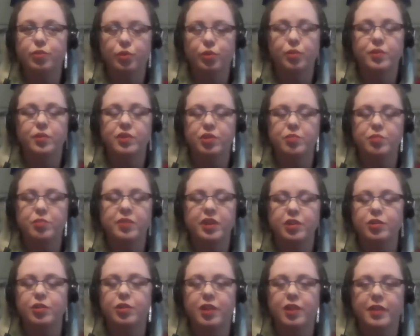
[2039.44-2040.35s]
agree with you,
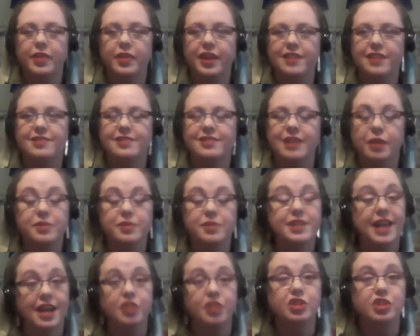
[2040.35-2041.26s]
Michael. That's
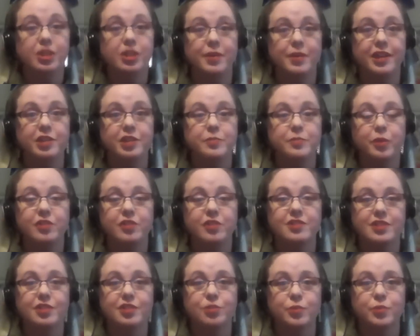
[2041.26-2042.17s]
actually my
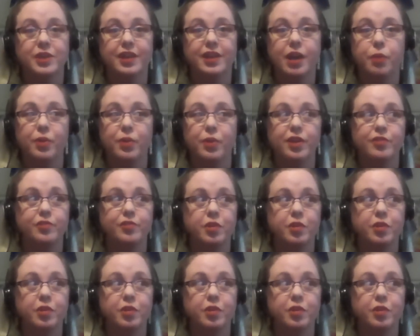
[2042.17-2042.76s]
experience this week. I went